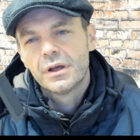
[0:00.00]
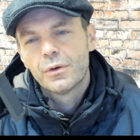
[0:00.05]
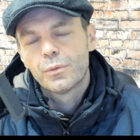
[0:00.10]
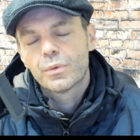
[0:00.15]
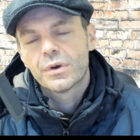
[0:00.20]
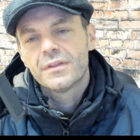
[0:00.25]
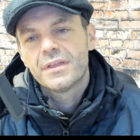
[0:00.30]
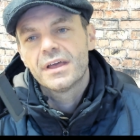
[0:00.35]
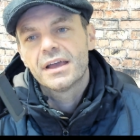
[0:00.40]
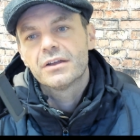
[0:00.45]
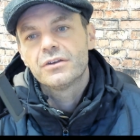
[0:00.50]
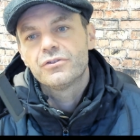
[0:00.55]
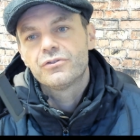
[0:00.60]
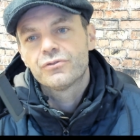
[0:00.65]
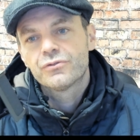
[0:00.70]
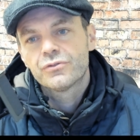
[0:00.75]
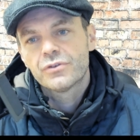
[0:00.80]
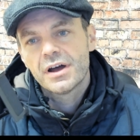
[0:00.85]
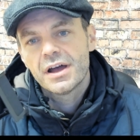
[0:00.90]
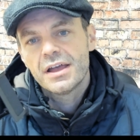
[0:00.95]
they can
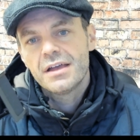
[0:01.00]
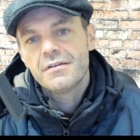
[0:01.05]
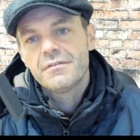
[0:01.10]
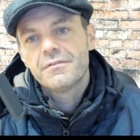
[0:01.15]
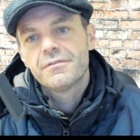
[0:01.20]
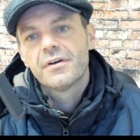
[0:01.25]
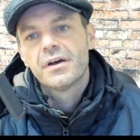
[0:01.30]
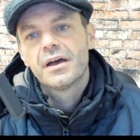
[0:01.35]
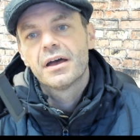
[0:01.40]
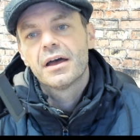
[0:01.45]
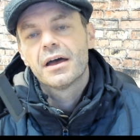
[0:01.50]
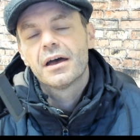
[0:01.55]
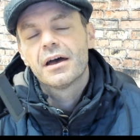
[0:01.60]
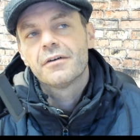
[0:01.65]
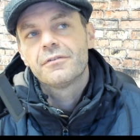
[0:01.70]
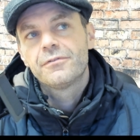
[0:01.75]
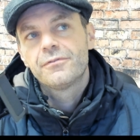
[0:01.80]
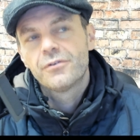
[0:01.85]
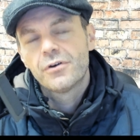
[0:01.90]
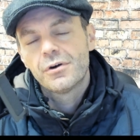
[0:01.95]
drive a
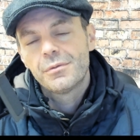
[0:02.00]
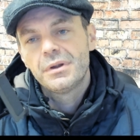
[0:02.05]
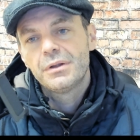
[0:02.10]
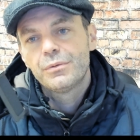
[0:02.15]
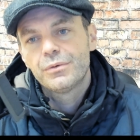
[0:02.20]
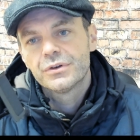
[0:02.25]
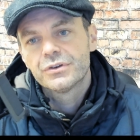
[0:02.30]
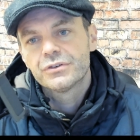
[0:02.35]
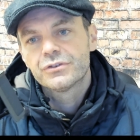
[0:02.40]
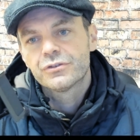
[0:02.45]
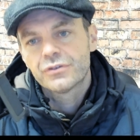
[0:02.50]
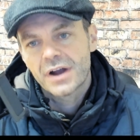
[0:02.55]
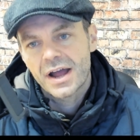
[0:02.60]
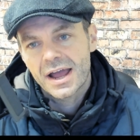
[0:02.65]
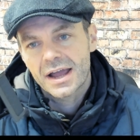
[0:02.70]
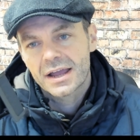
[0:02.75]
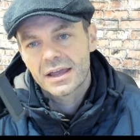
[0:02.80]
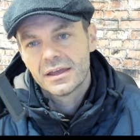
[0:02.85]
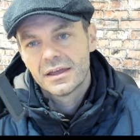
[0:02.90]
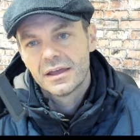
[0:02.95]
Formula One
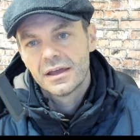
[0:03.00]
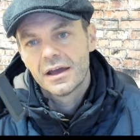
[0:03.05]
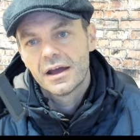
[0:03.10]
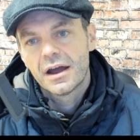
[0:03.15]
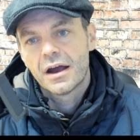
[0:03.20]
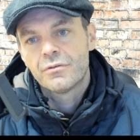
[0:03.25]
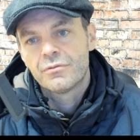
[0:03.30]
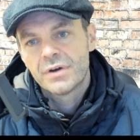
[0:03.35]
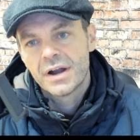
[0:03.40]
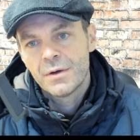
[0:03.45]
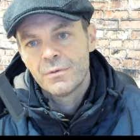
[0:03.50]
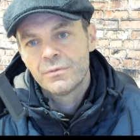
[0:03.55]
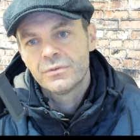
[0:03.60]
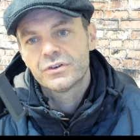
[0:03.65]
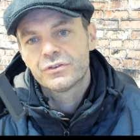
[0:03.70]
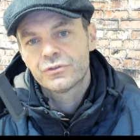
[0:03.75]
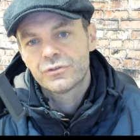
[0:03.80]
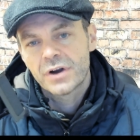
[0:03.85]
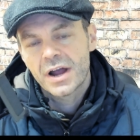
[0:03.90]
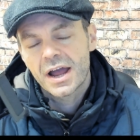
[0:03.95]
track around a
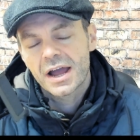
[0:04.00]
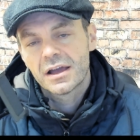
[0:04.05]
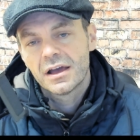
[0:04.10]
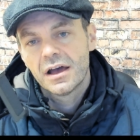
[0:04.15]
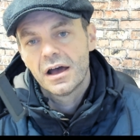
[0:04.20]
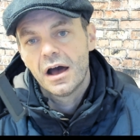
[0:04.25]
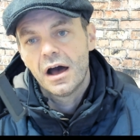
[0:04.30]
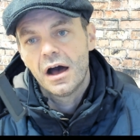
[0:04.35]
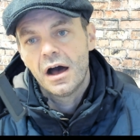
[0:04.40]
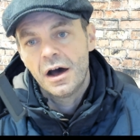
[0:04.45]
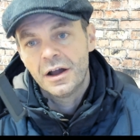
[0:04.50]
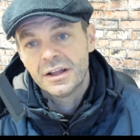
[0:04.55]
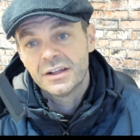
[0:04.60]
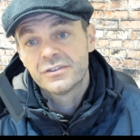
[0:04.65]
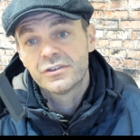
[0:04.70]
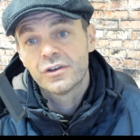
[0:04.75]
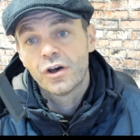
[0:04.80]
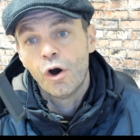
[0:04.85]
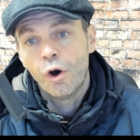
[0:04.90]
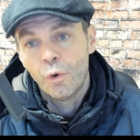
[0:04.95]
track on its
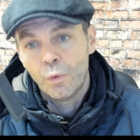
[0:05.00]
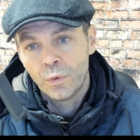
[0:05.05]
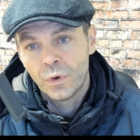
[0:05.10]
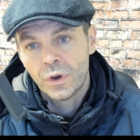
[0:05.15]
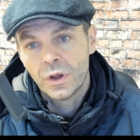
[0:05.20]
own.